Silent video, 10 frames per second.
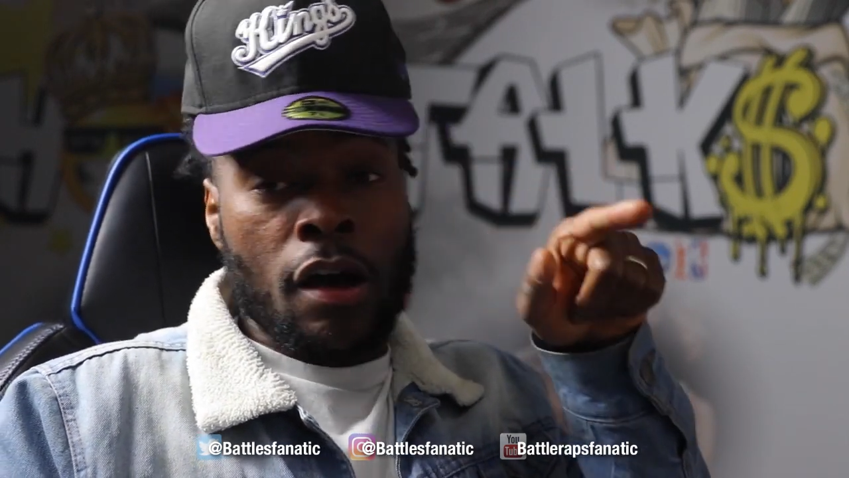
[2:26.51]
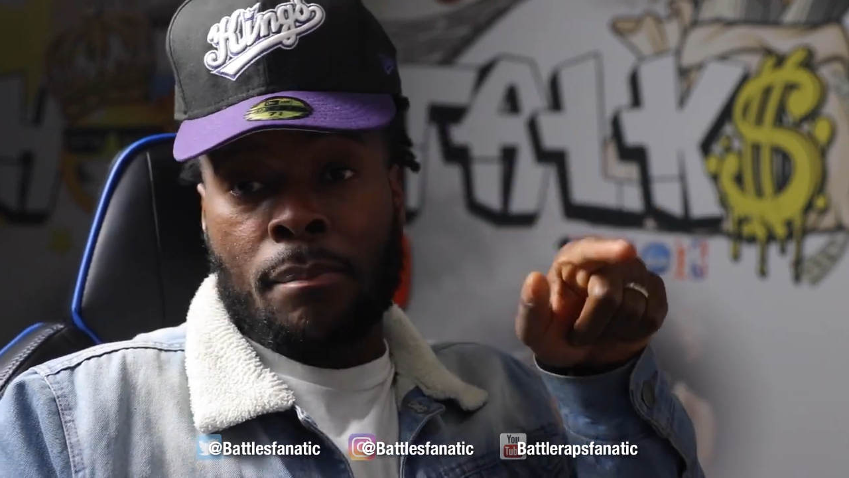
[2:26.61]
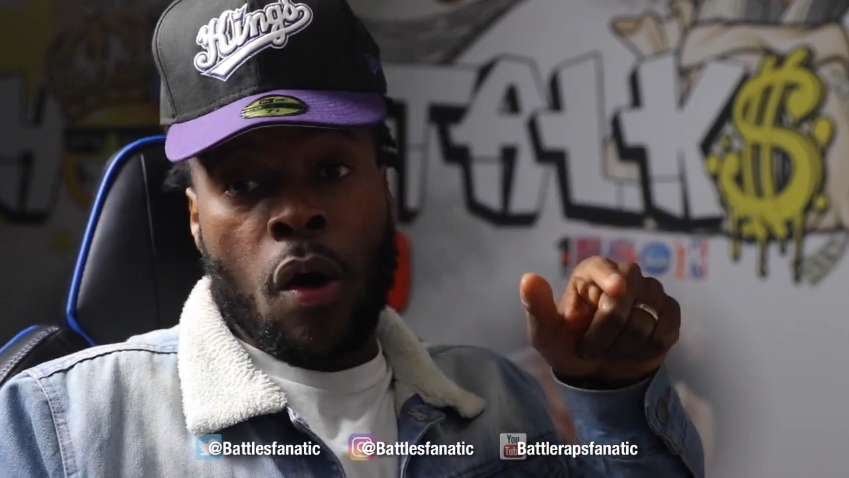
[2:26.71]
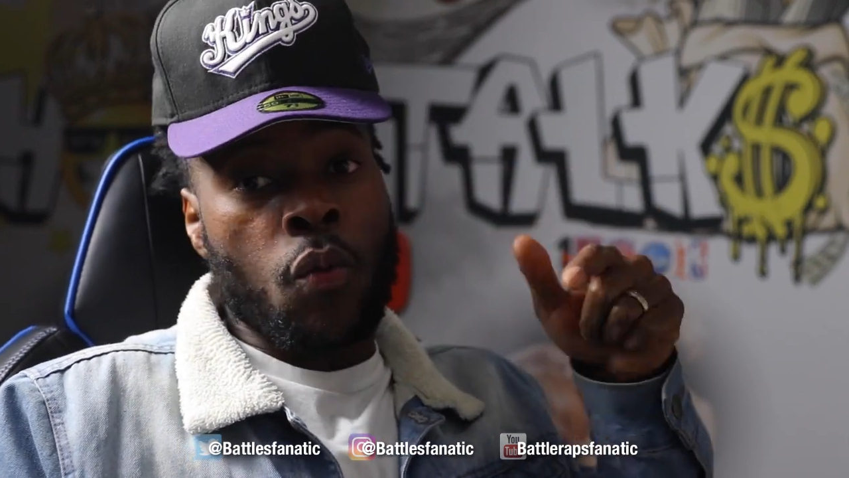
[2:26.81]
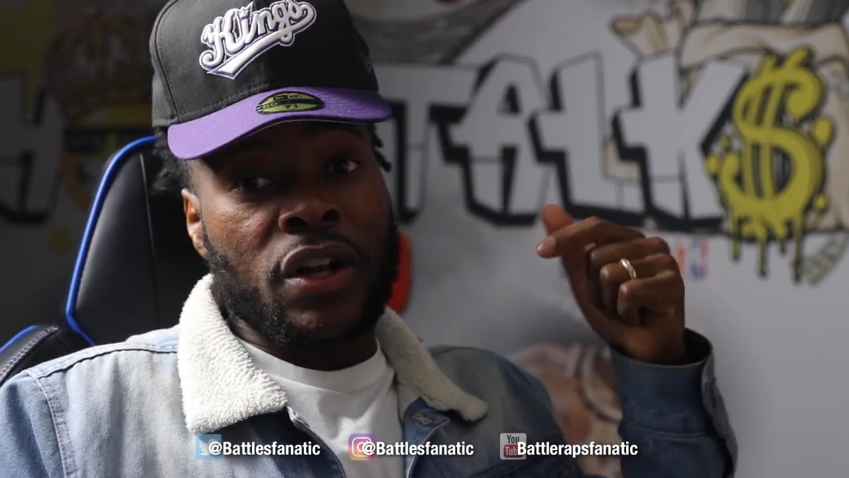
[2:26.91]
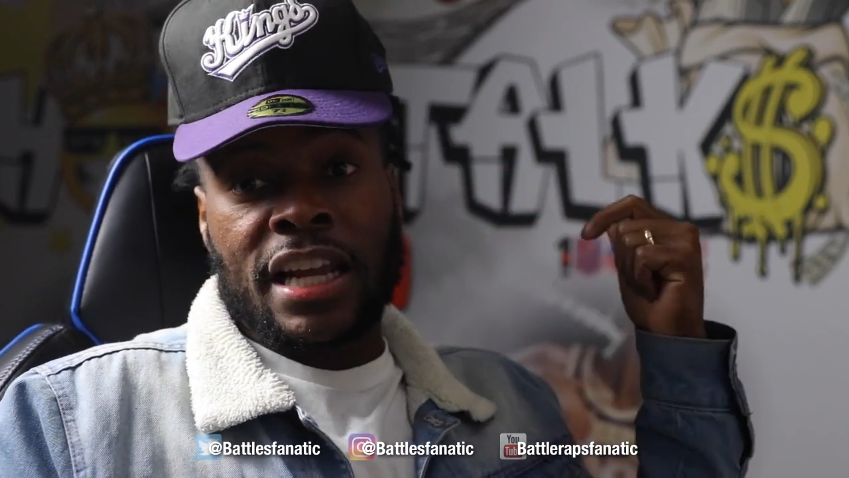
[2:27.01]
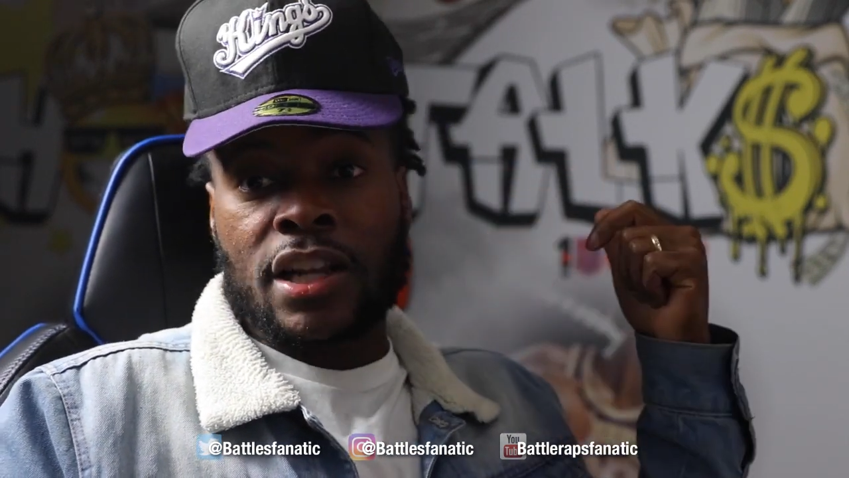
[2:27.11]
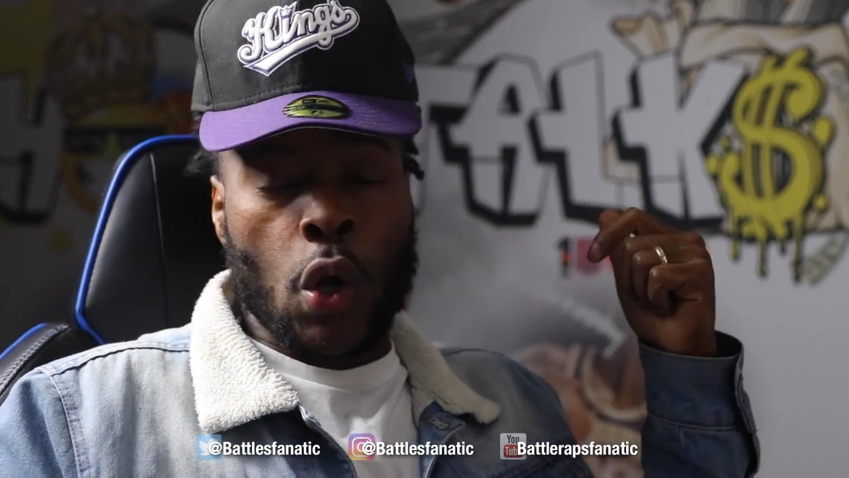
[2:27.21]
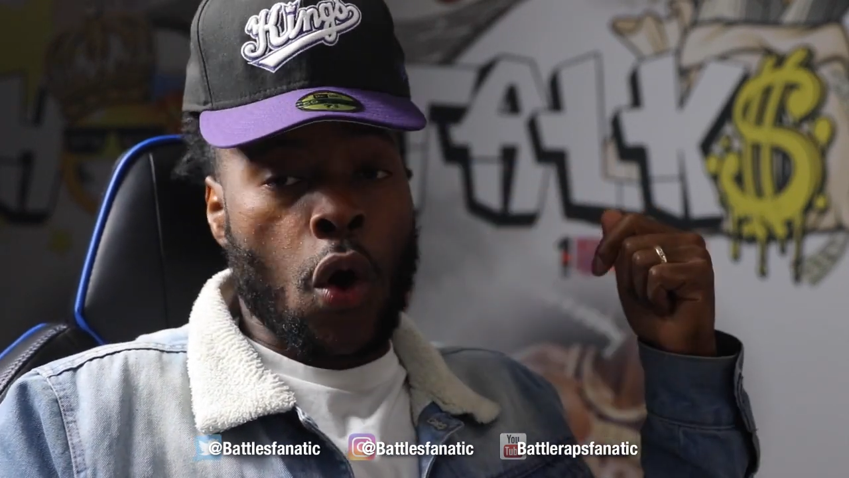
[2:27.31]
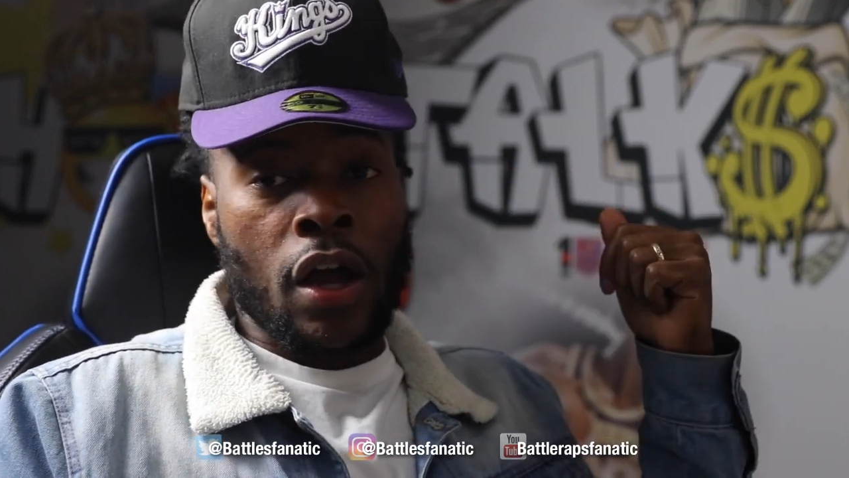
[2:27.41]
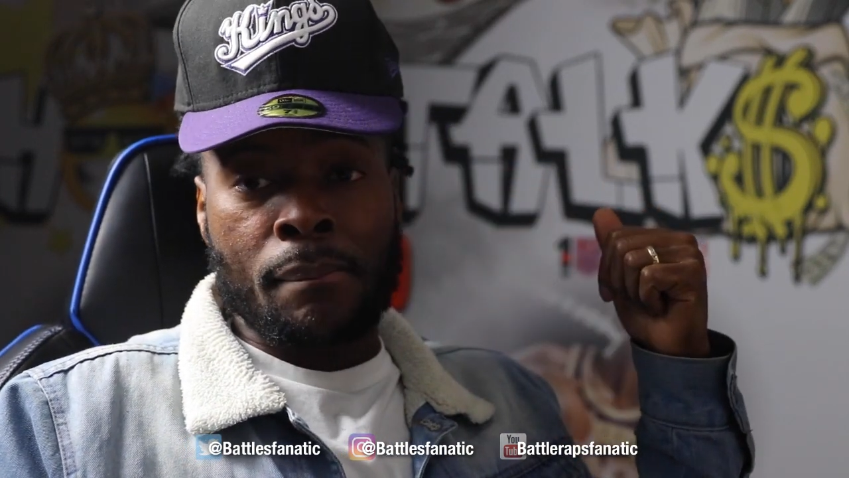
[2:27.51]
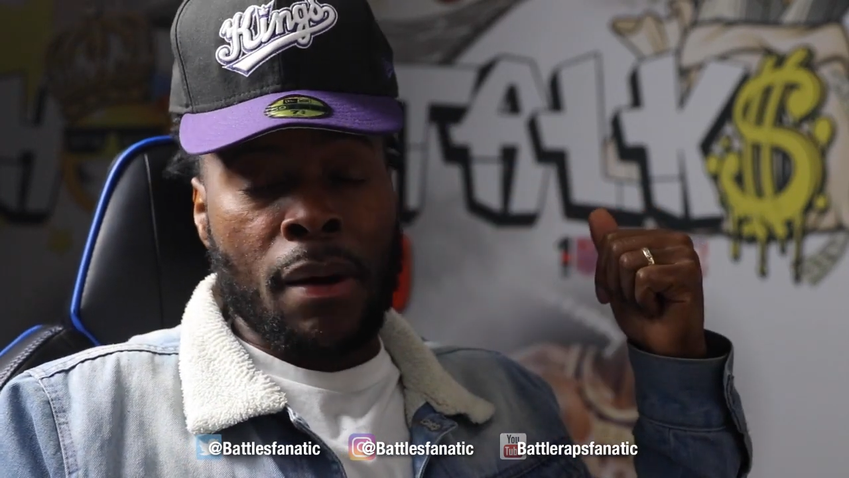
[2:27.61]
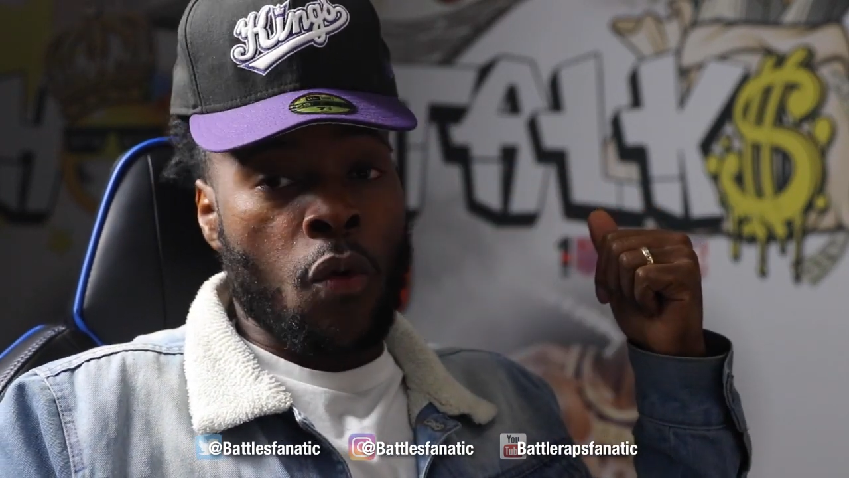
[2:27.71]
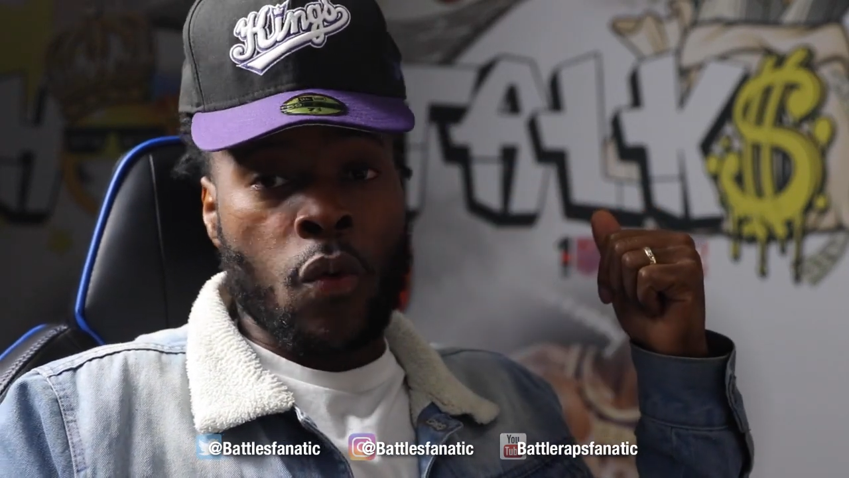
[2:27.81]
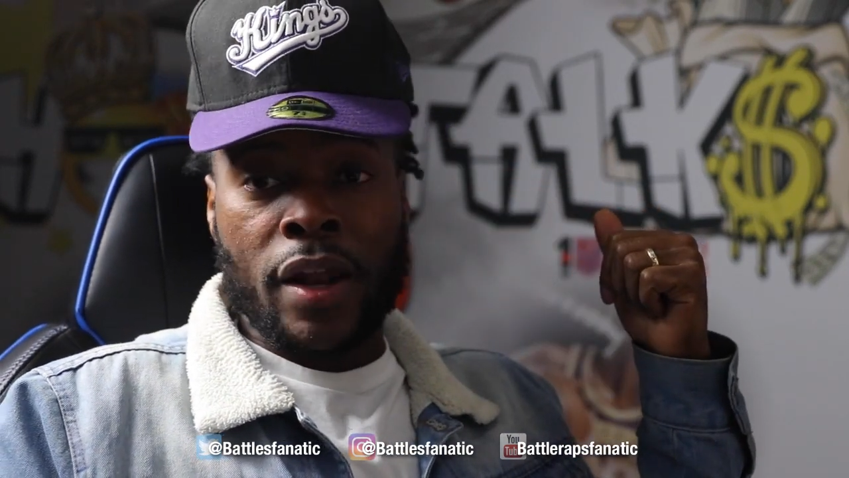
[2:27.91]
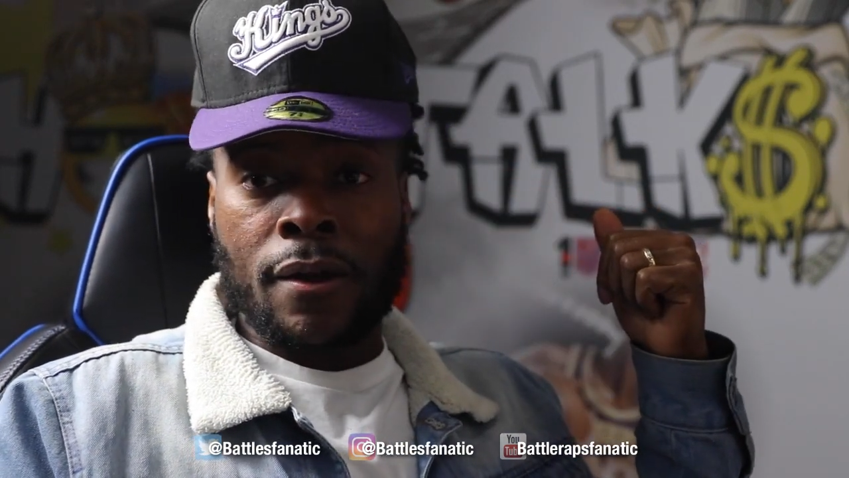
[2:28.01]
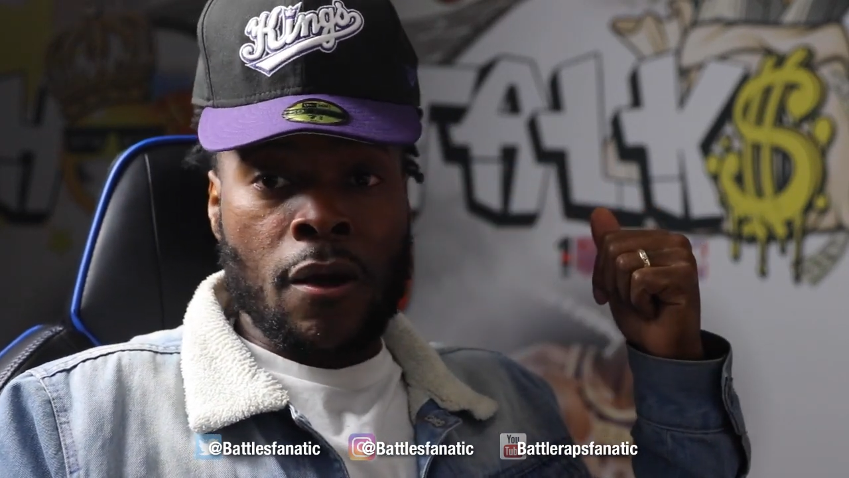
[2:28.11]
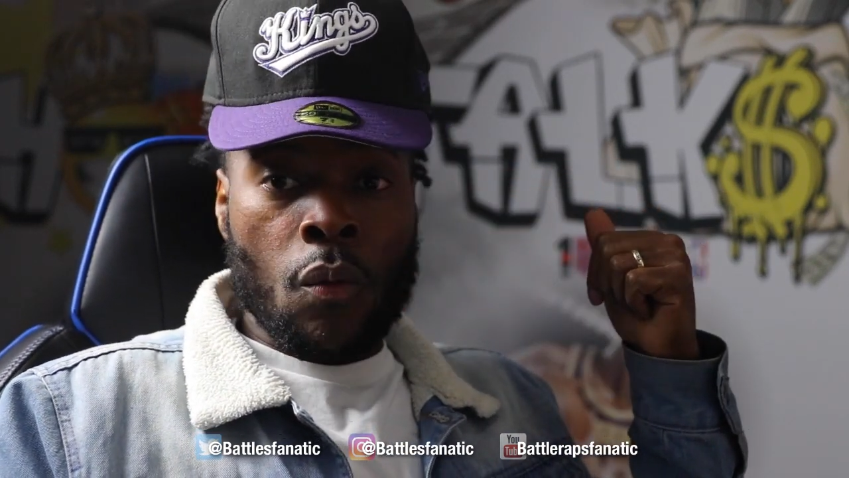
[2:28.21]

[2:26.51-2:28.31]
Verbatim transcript: about what they talking about with